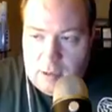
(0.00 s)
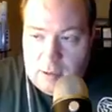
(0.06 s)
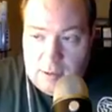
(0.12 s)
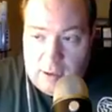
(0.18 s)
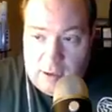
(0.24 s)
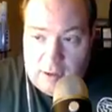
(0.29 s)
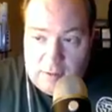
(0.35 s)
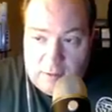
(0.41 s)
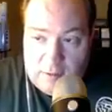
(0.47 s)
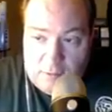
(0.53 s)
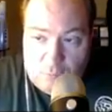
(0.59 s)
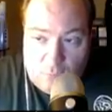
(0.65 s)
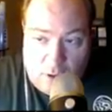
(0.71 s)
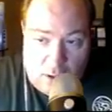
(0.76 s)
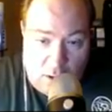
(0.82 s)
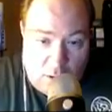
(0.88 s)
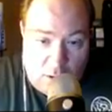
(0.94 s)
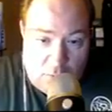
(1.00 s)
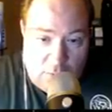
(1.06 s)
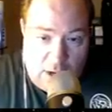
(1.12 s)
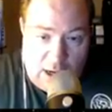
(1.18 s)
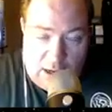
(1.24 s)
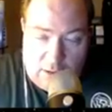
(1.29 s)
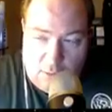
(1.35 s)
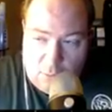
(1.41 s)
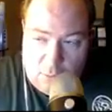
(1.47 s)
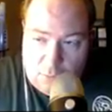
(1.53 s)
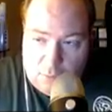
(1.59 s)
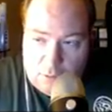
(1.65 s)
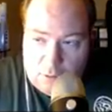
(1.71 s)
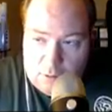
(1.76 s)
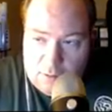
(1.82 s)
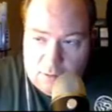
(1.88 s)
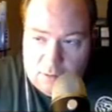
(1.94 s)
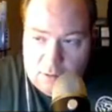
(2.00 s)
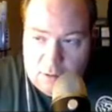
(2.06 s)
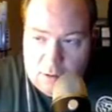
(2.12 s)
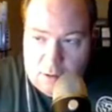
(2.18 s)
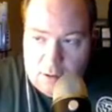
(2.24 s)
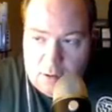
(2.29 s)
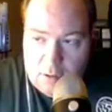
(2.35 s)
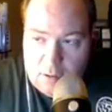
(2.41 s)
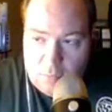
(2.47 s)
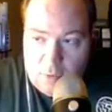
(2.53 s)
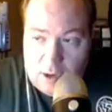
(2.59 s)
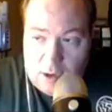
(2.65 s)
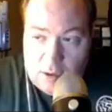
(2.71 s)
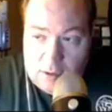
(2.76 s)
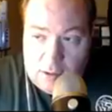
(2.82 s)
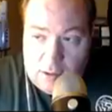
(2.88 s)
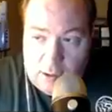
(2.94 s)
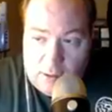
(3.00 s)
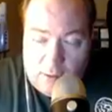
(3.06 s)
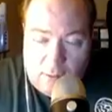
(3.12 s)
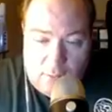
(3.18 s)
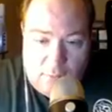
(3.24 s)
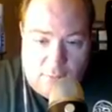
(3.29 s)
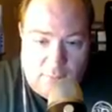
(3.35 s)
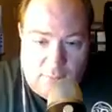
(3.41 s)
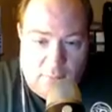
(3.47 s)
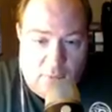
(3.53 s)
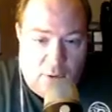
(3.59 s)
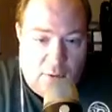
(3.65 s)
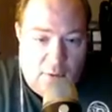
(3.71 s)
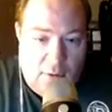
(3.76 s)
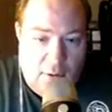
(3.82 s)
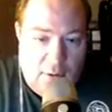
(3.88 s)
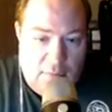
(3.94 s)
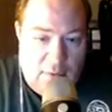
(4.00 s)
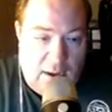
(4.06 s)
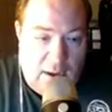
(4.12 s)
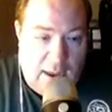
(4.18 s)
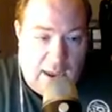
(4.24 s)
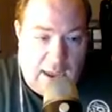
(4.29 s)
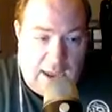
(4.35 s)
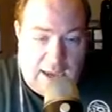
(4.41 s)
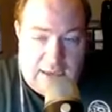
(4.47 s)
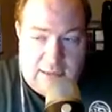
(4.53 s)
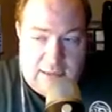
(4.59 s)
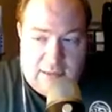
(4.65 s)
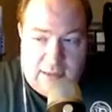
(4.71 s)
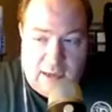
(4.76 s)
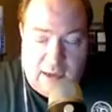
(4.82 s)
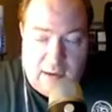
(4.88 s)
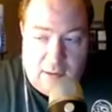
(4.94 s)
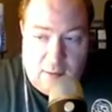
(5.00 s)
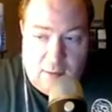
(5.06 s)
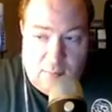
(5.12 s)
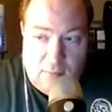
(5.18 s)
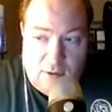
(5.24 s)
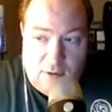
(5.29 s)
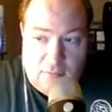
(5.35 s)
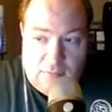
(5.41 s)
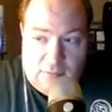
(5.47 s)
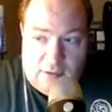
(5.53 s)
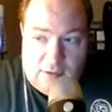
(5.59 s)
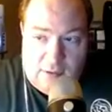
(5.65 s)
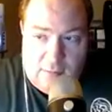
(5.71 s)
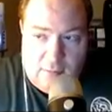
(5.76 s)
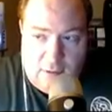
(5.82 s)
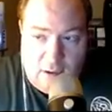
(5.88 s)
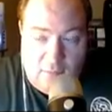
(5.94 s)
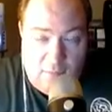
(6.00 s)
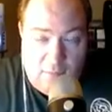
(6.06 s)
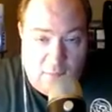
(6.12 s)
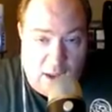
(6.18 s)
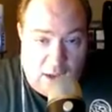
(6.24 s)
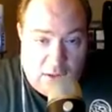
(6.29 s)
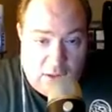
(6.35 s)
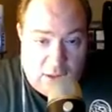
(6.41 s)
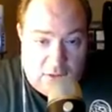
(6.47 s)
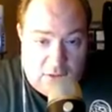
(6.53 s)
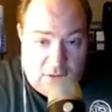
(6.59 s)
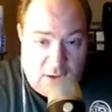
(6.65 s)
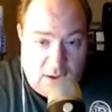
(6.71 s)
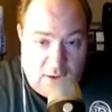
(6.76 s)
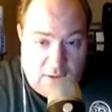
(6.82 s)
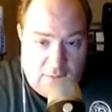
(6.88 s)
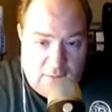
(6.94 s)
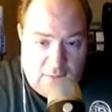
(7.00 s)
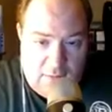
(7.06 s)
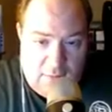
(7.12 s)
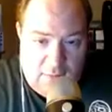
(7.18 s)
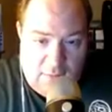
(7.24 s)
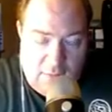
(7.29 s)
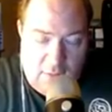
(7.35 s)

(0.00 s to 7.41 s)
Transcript: deck that's red on red or red on yellow that has a number of matching sides,